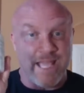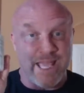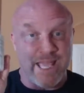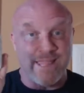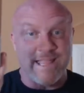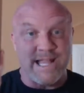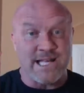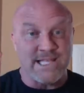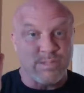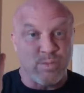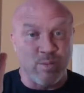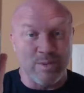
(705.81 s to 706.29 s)
and
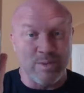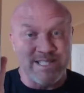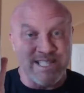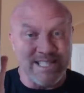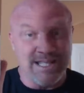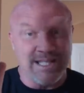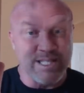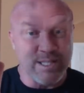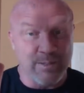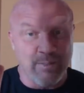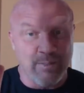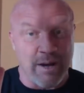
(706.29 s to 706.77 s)
that's what's in
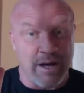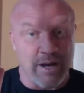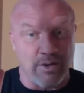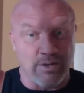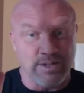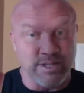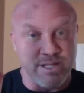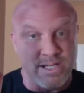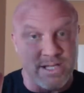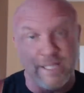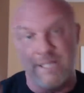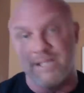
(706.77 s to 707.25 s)
these
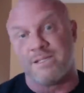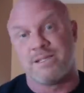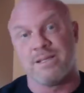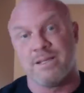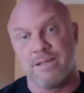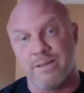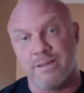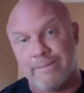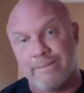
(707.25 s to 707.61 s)
bottles is